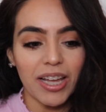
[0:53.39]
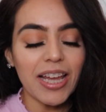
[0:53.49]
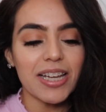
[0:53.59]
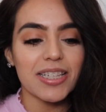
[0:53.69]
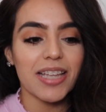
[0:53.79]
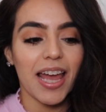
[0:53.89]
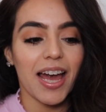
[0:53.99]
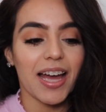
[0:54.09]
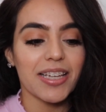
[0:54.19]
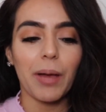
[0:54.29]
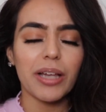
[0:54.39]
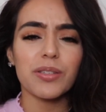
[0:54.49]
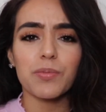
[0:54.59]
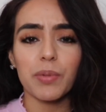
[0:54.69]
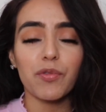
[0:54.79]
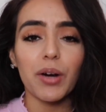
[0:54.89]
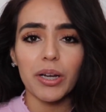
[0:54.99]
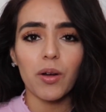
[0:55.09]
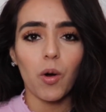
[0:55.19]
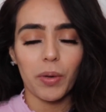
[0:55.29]
is and I before
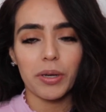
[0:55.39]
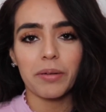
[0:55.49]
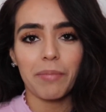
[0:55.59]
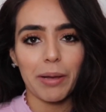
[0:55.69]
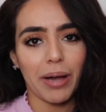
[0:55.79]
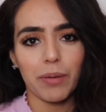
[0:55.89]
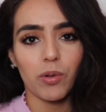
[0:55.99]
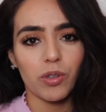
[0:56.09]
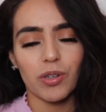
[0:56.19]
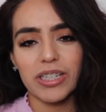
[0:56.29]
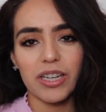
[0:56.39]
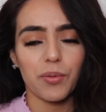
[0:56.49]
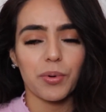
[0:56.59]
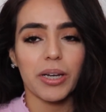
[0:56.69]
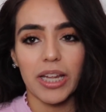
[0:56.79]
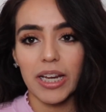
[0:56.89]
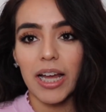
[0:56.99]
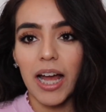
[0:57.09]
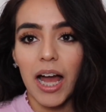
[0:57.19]
I open my Bible or I start reading